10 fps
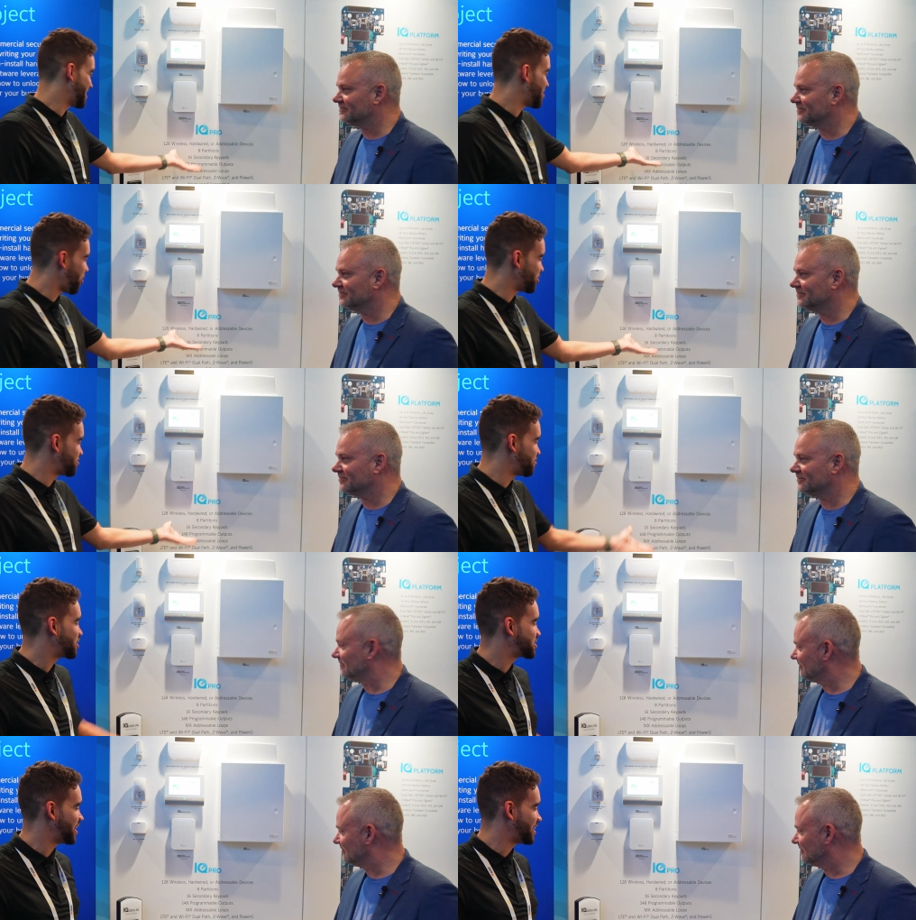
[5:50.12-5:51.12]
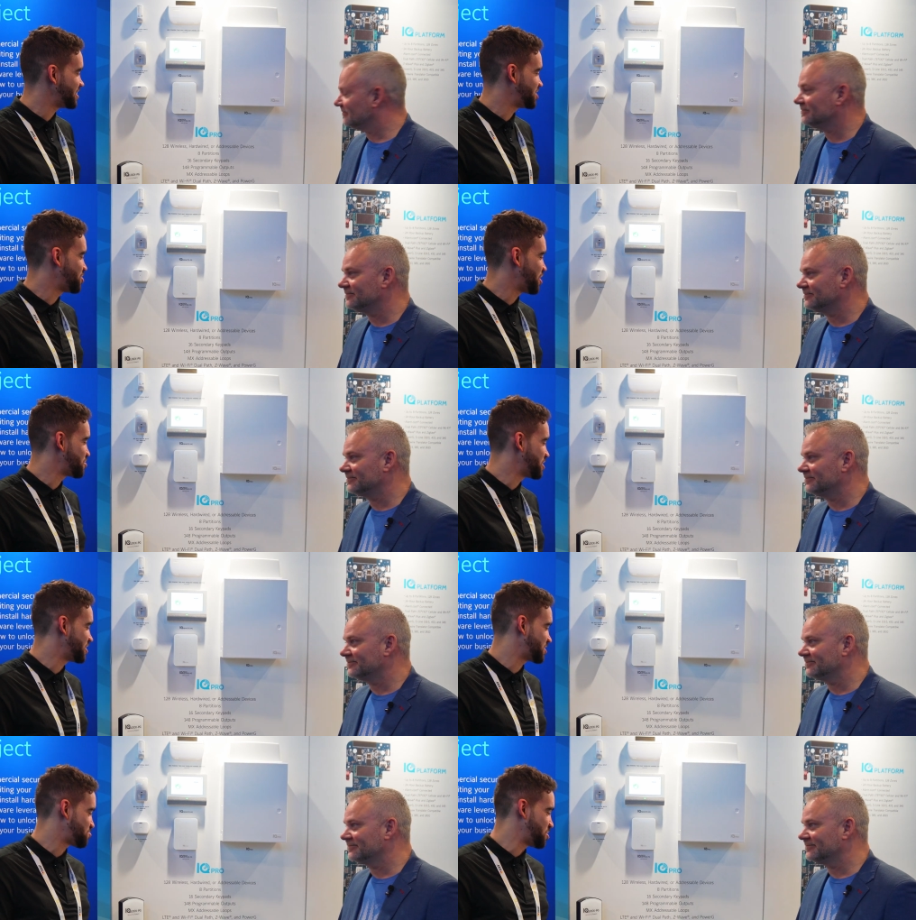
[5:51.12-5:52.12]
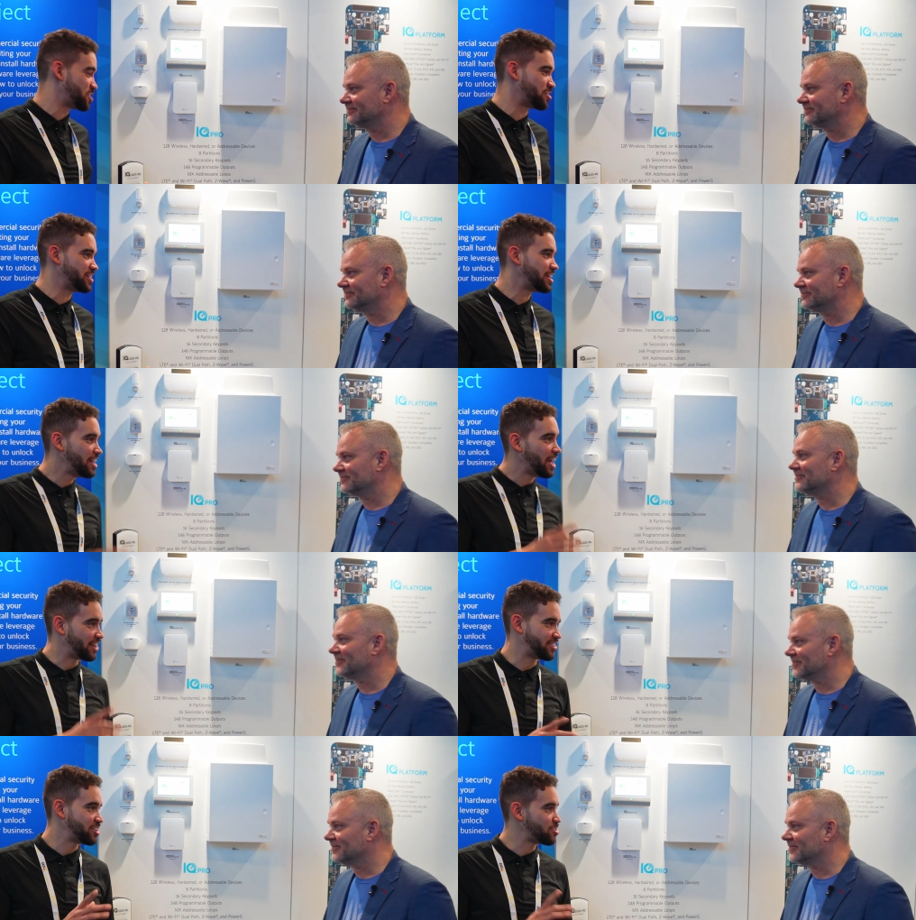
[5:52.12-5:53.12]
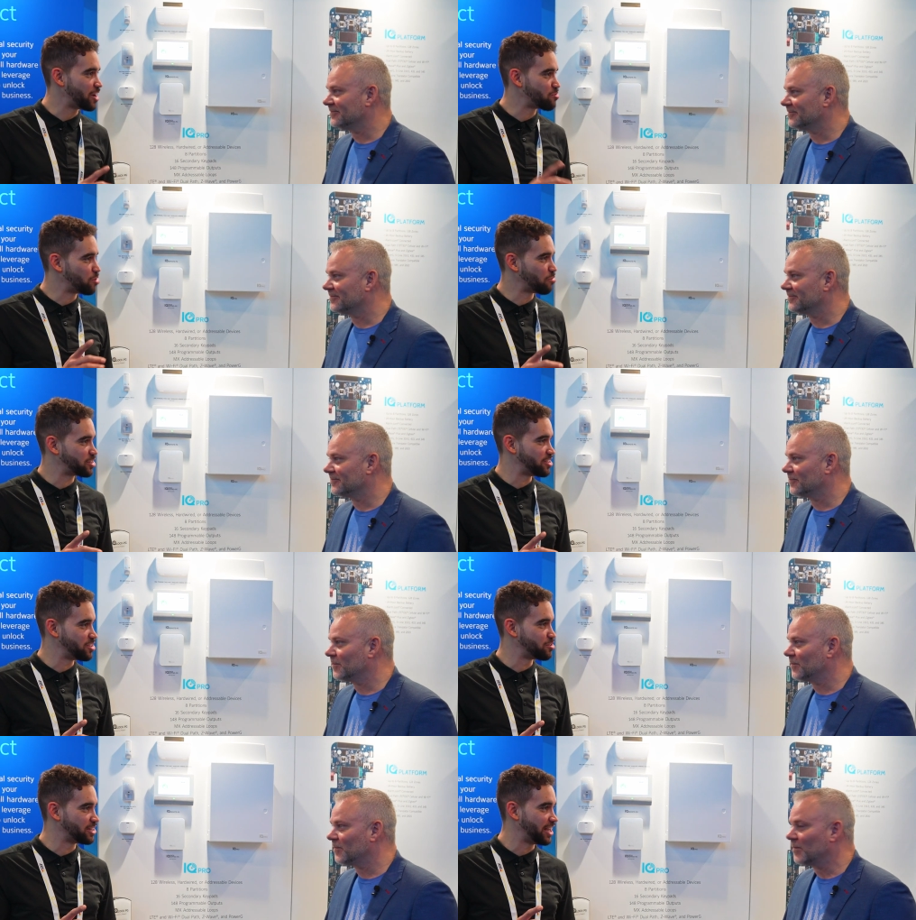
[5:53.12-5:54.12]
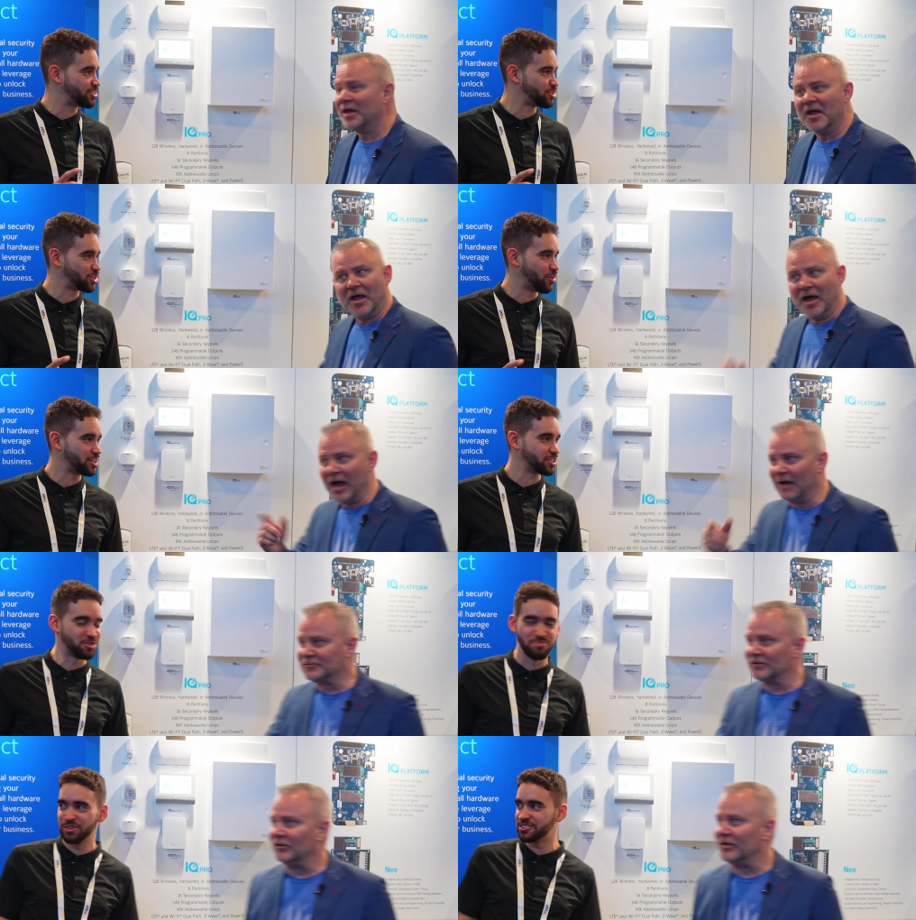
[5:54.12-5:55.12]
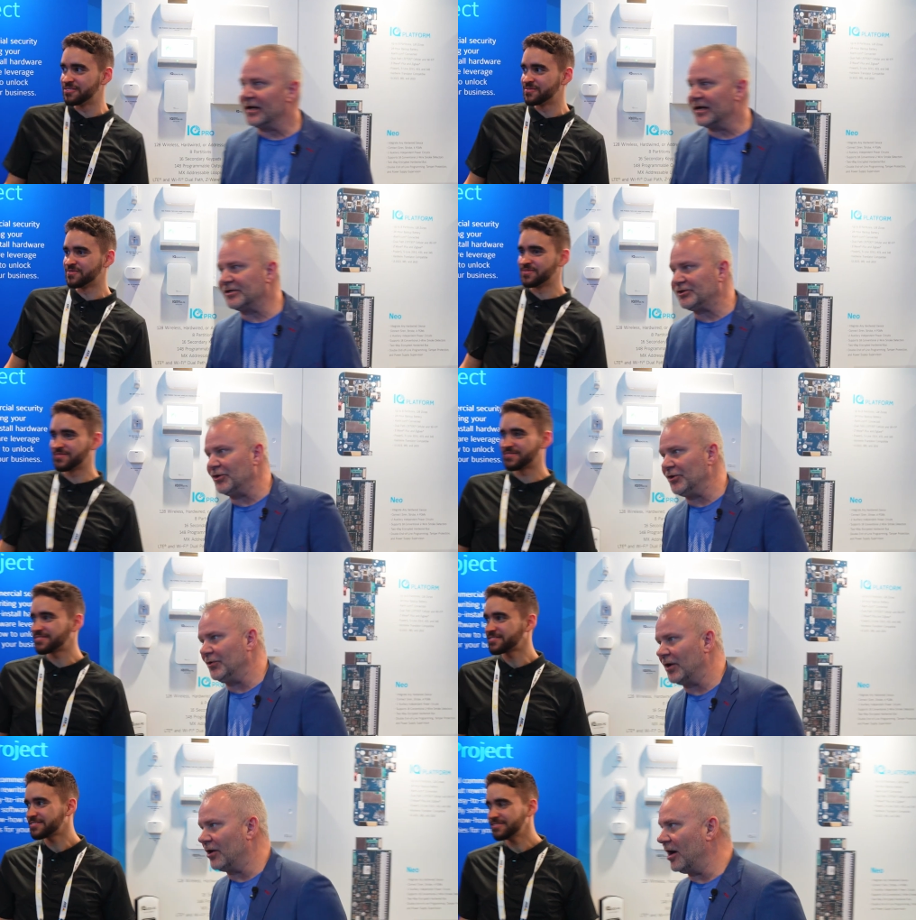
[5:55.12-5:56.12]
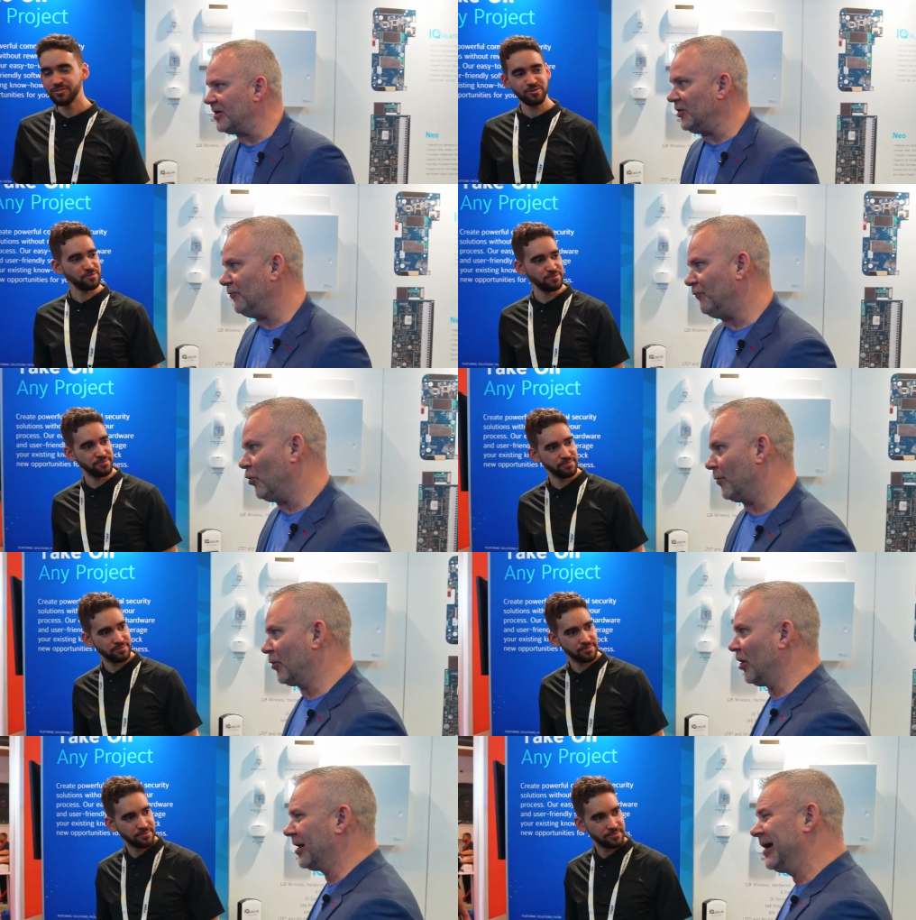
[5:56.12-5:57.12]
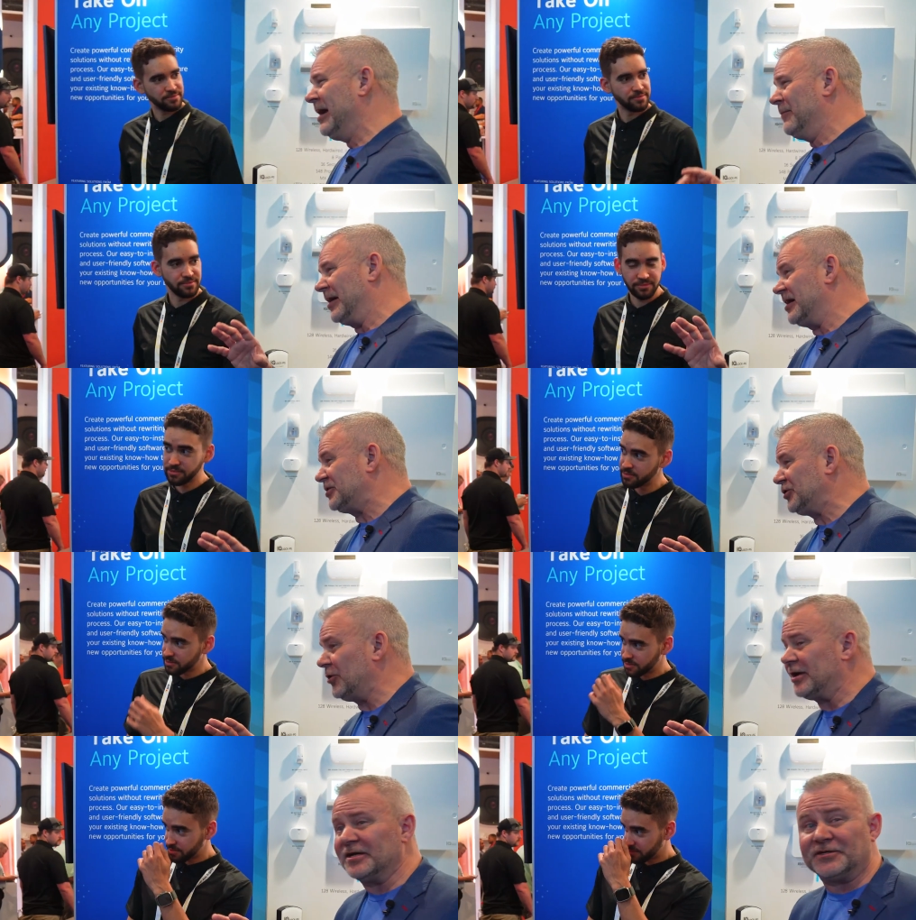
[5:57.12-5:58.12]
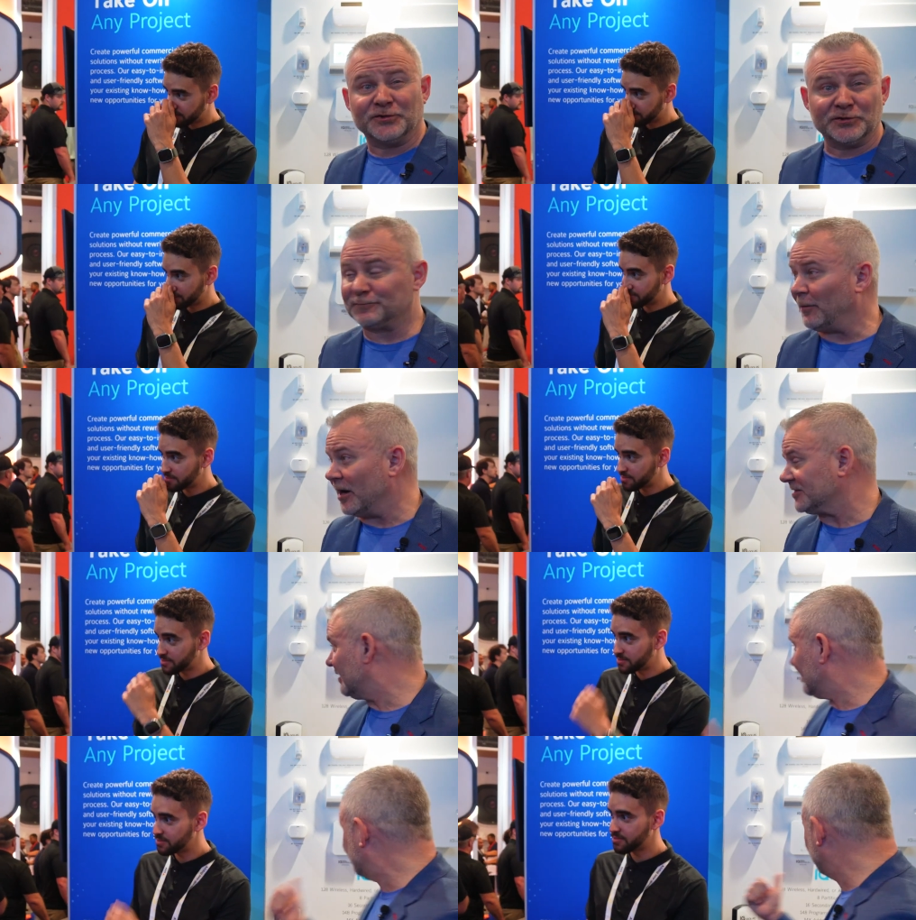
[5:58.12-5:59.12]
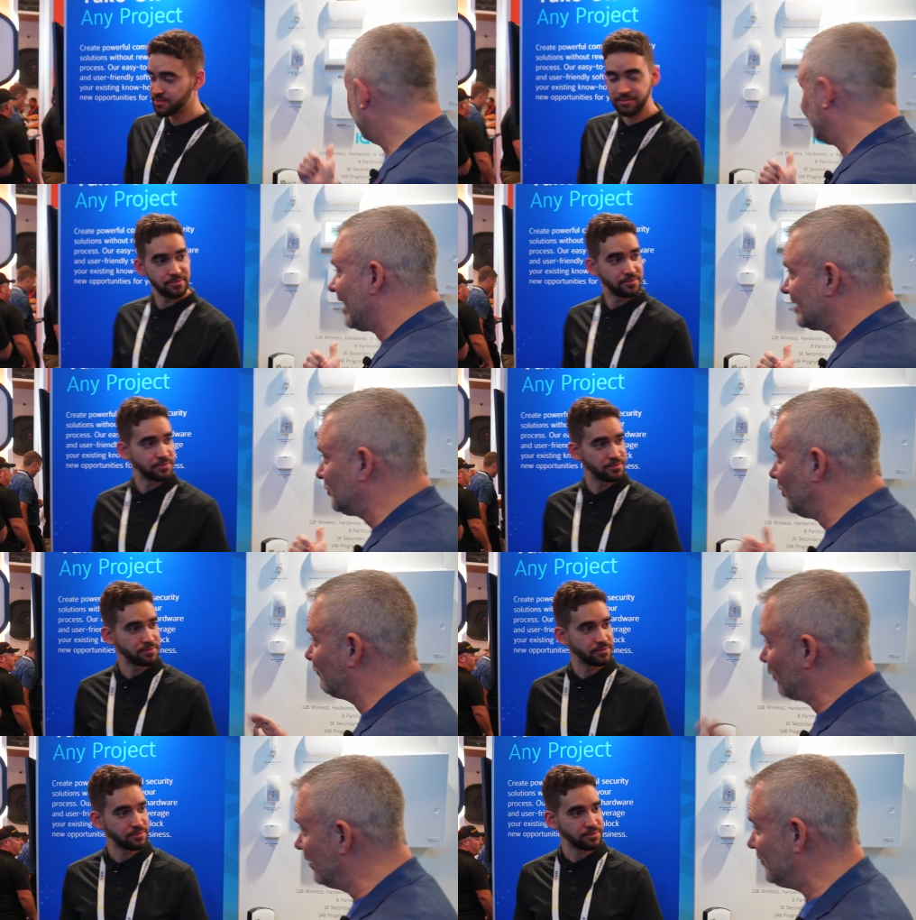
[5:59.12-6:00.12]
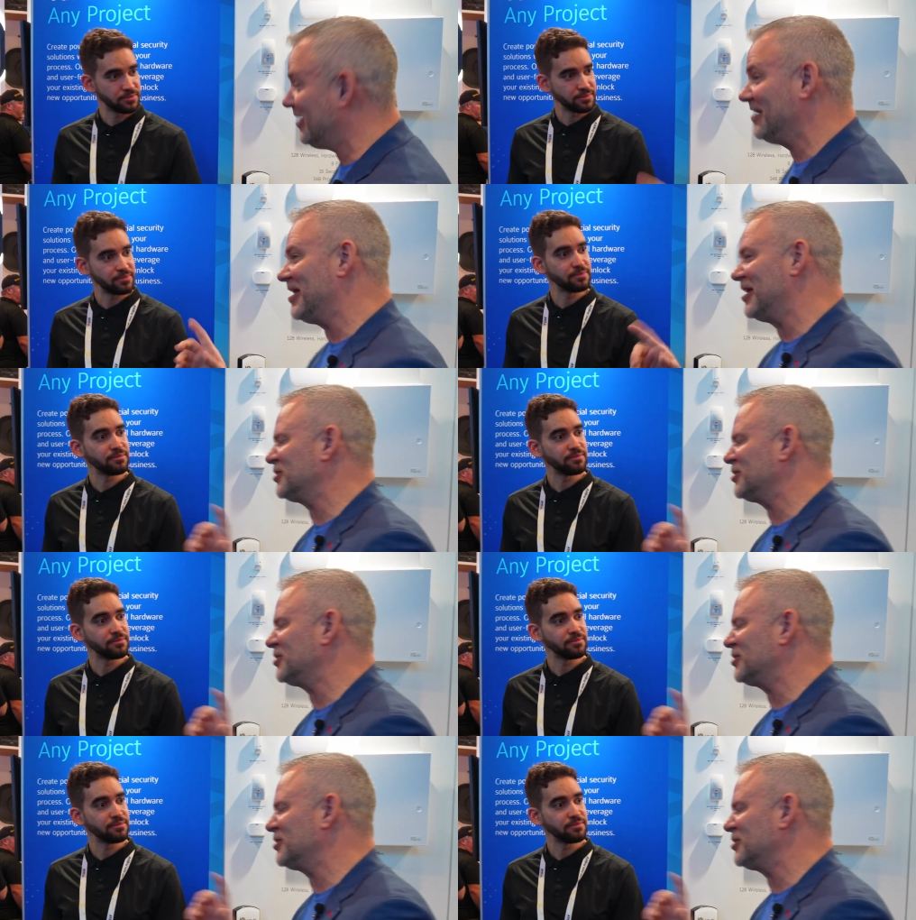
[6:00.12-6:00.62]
Speaker 1: and all the functionalities you have with it is pretty great. I think you had one more thing you would like to show us.
Speaker 2: Absolutely. I'm going to show you our I Q four product. I'm going to show you in two spots. I'm going to show you the actual front of it, and then I'm